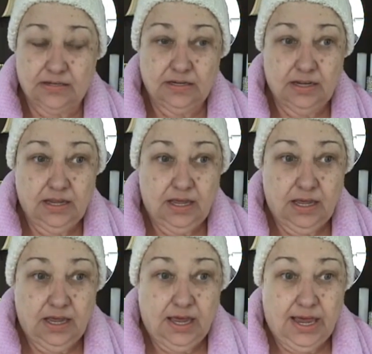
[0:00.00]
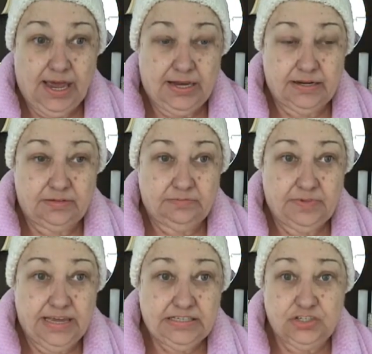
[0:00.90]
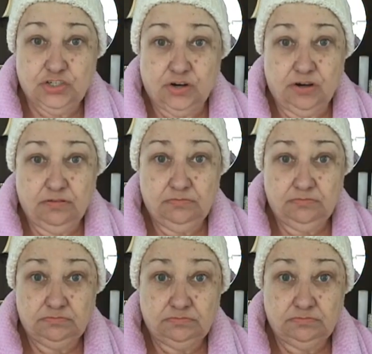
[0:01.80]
it. And he said, sure.